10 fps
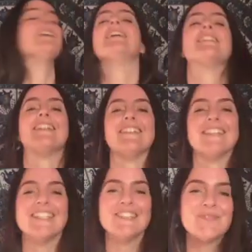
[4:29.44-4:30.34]
It's
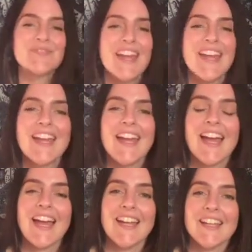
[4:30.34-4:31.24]
easy
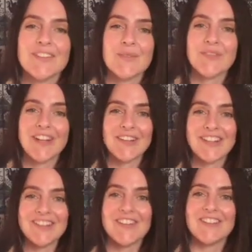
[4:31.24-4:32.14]
and
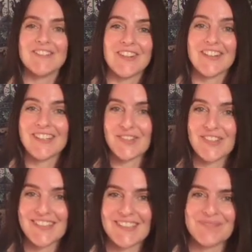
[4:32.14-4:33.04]
very, very
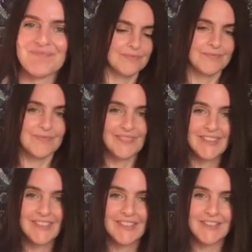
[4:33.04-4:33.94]
interesting.
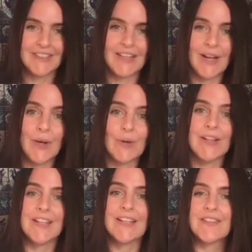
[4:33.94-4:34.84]
Now,
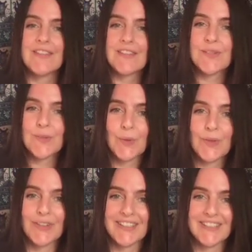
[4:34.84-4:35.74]
this
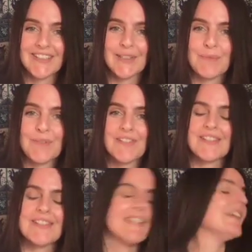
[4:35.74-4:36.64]
solar
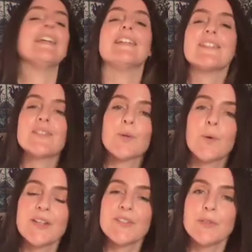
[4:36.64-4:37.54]
eclipse is
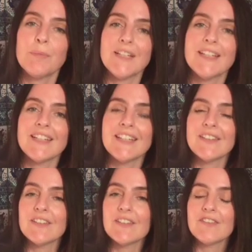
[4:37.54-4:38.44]
going to be
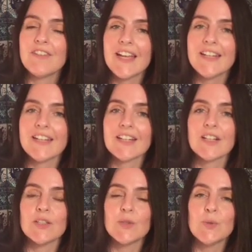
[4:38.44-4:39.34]
in the
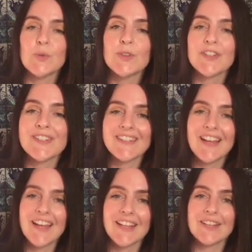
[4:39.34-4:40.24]
Vedic lunar
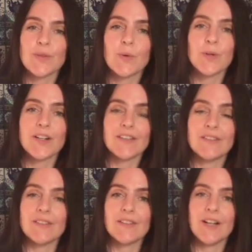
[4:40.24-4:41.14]
sign, or
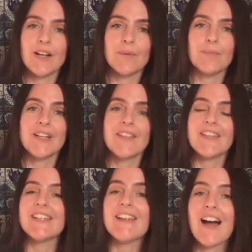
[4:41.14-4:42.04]

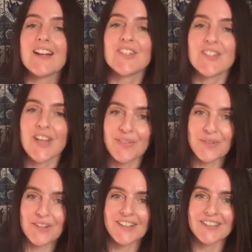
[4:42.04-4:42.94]
the
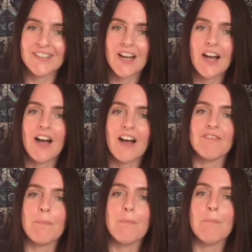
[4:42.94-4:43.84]
nakshatra of
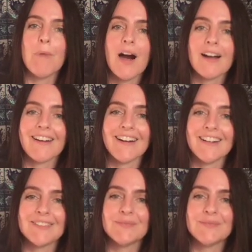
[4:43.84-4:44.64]
Magha.